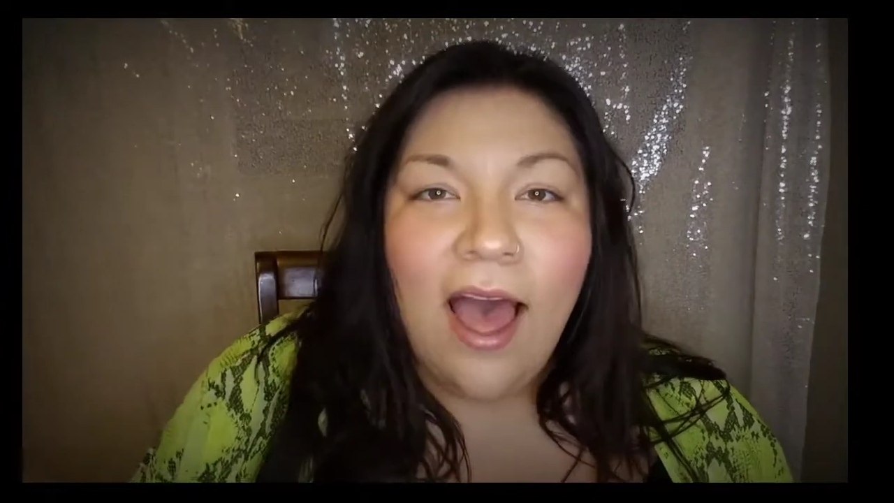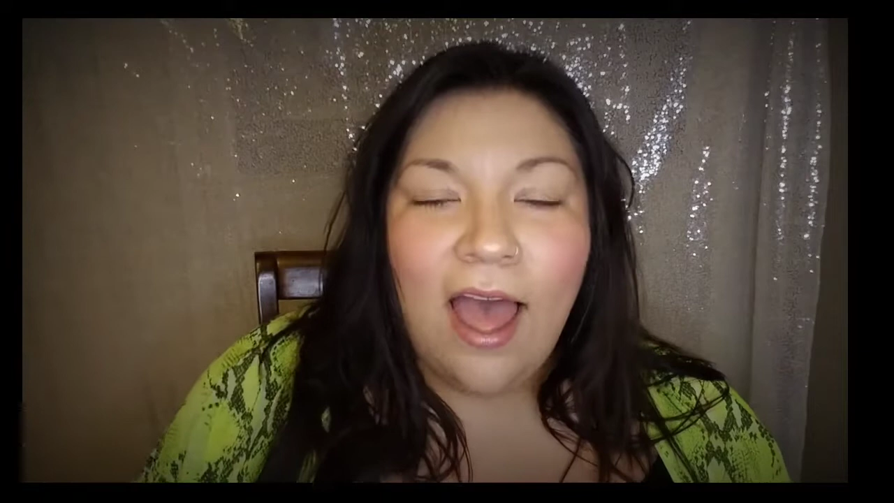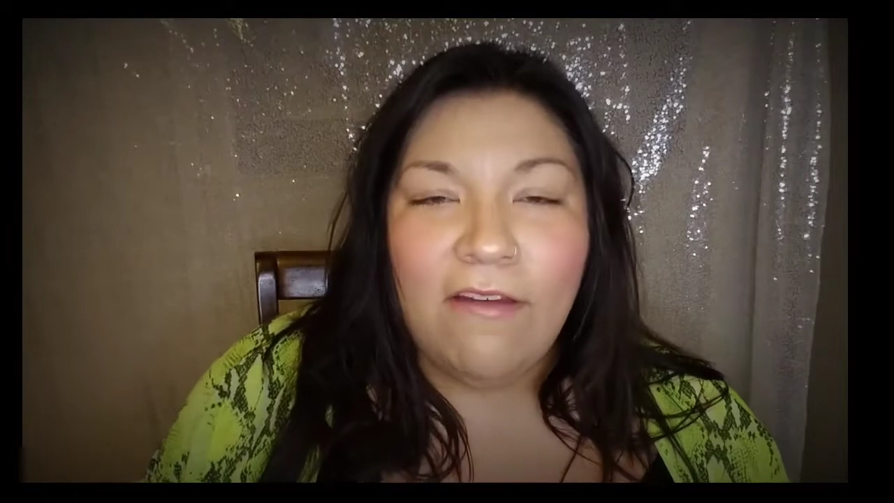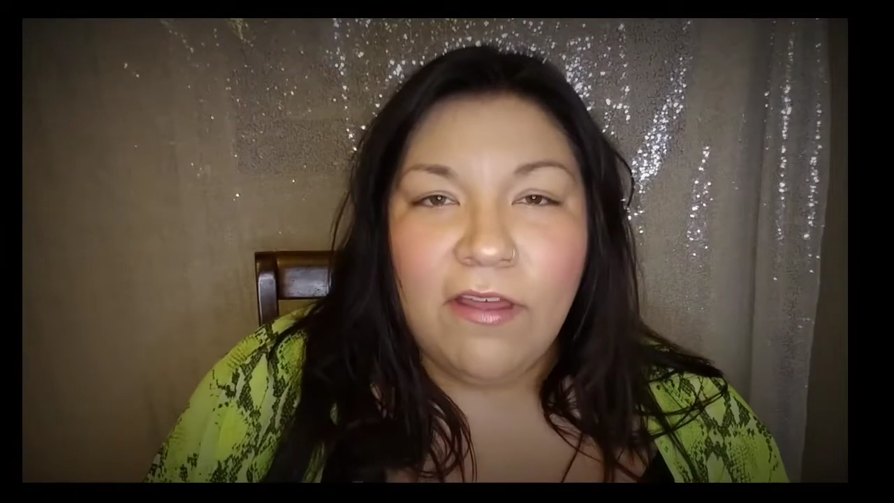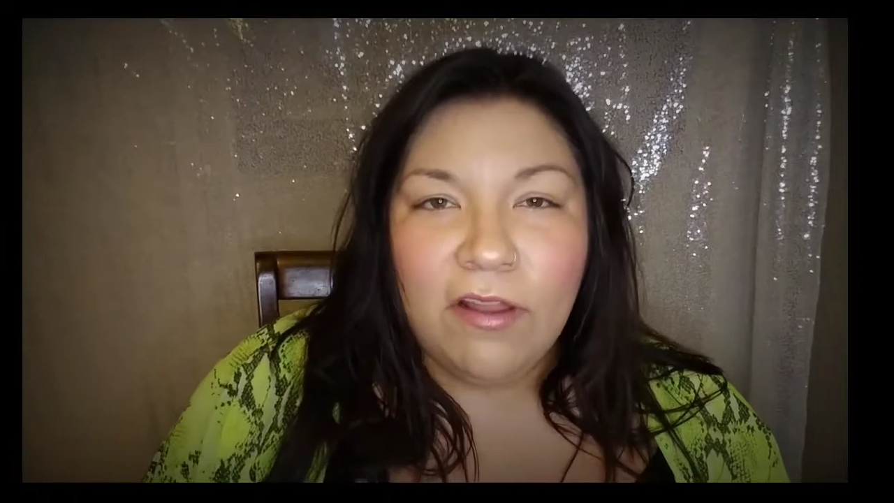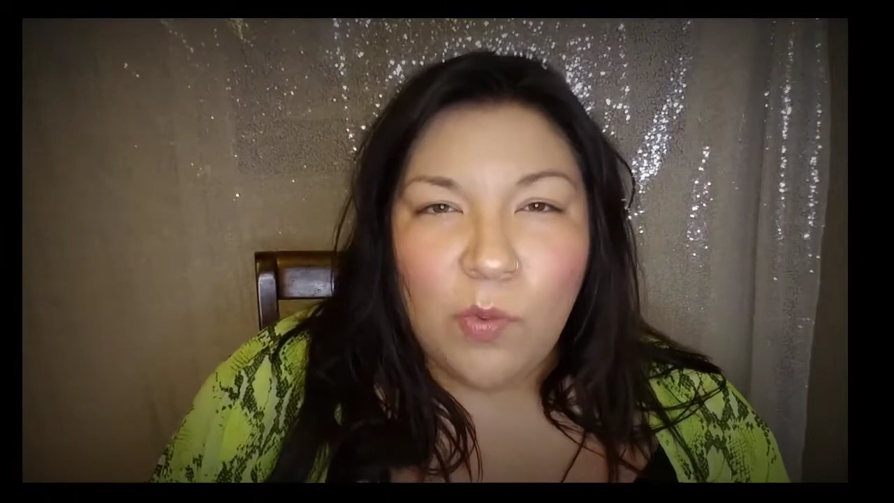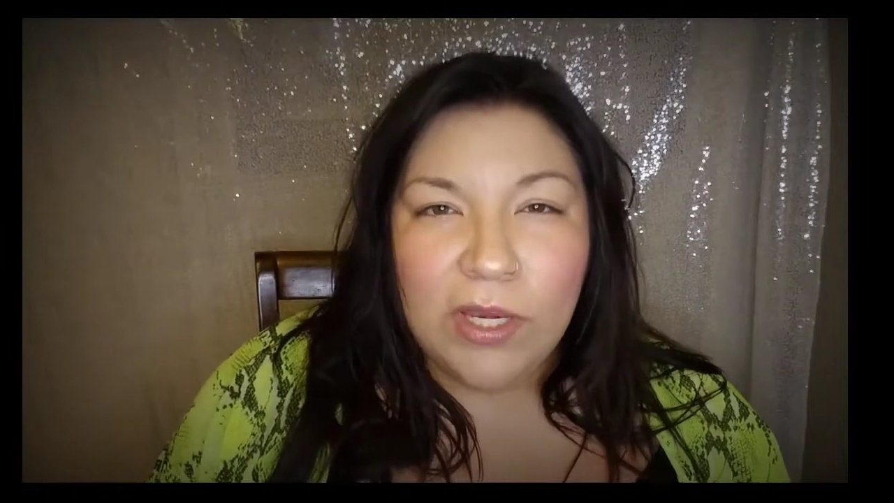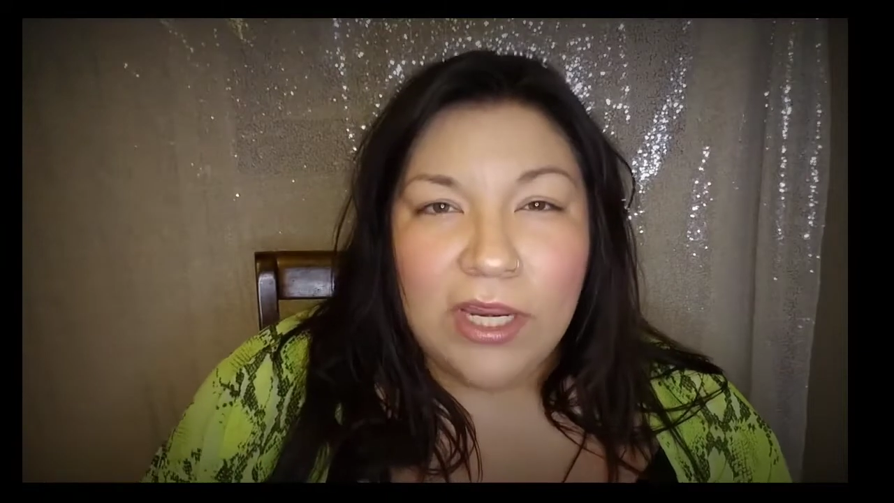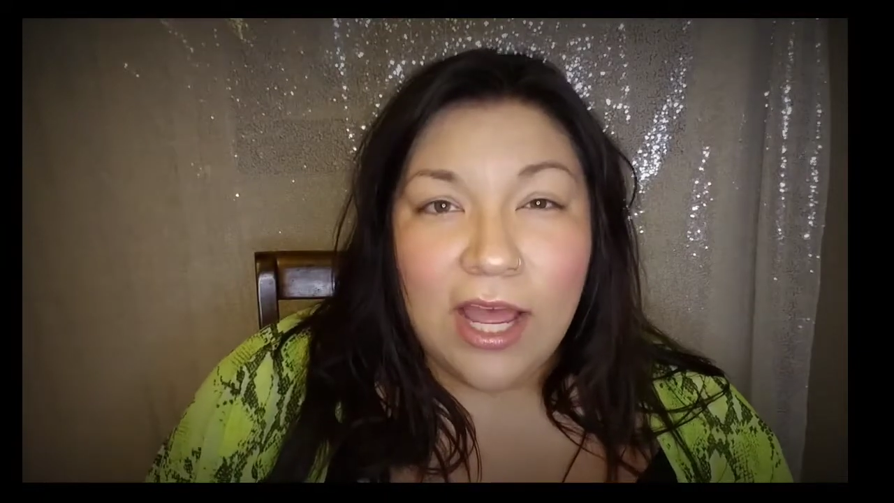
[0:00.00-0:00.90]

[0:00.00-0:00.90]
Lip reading: I feel that when